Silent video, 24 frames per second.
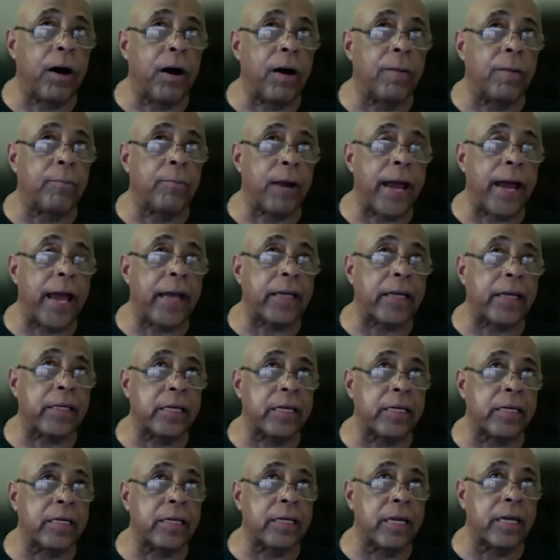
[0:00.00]
Bragg is
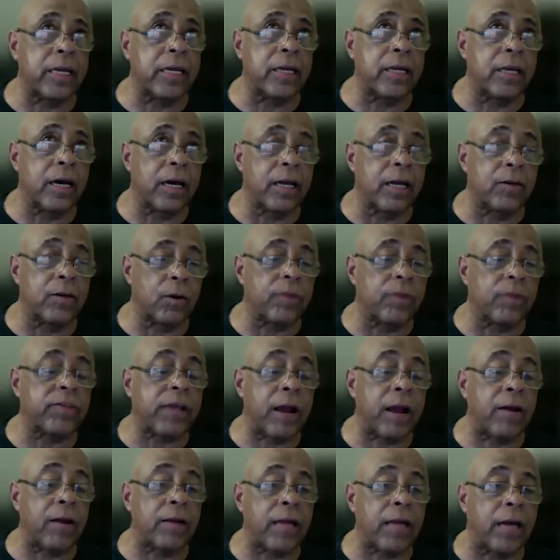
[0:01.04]
in North
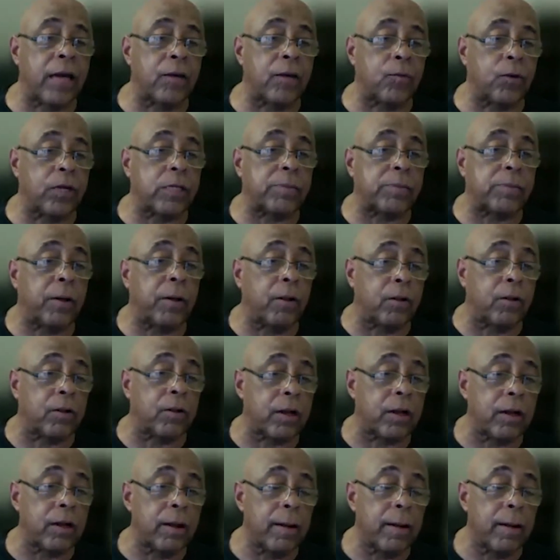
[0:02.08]
Carolina. Where's Polk?